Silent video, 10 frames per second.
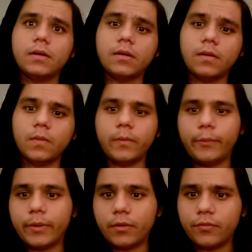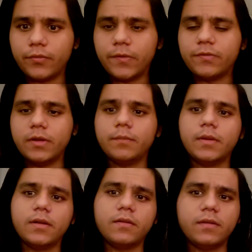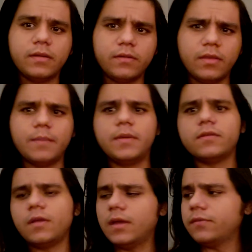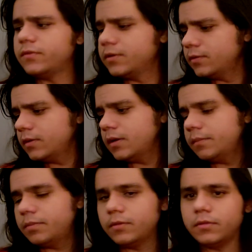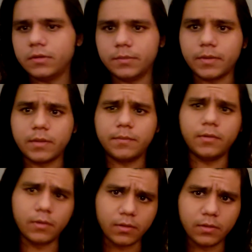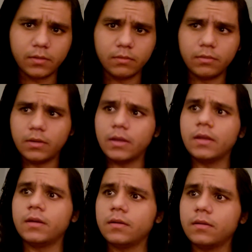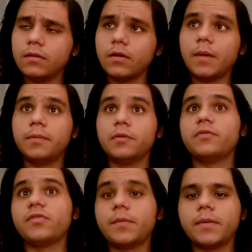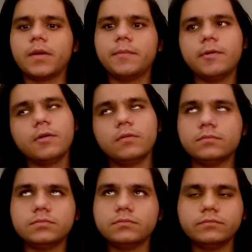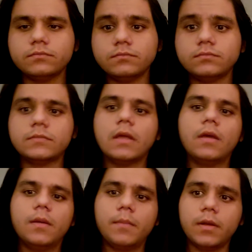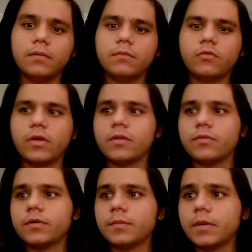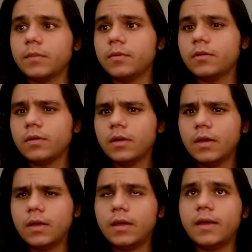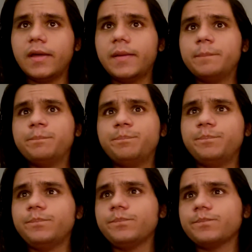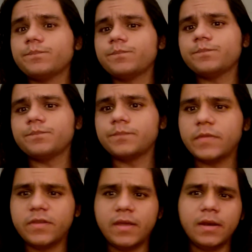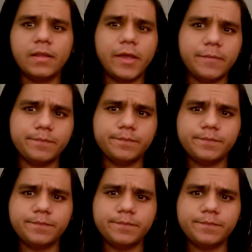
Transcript: uh, oh, we went over 15 minutes, so that means I'll have to upload it to my computer and, or upload it from my computer, but transfer it to my computer. Um, it's getting late.